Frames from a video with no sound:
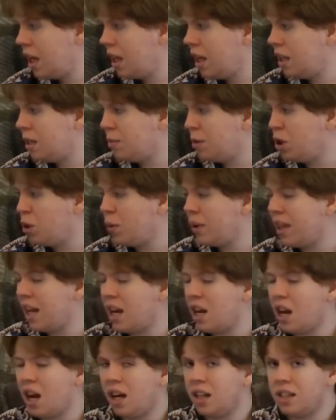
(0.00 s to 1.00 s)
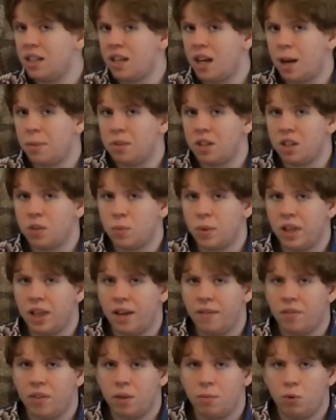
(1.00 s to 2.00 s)
He's been doing that non-stop since we
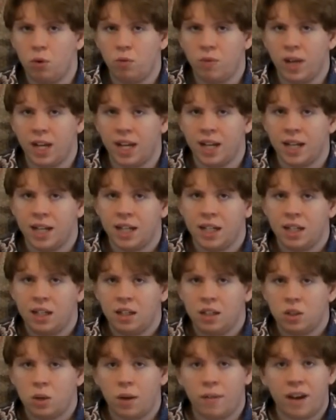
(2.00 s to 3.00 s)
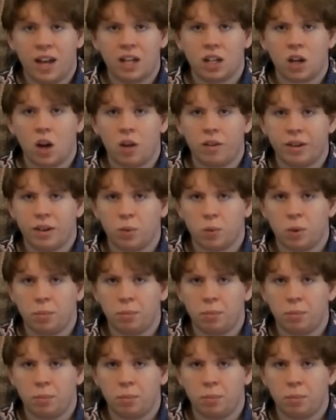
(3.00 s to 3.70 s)
left the movie. So I've had to call in a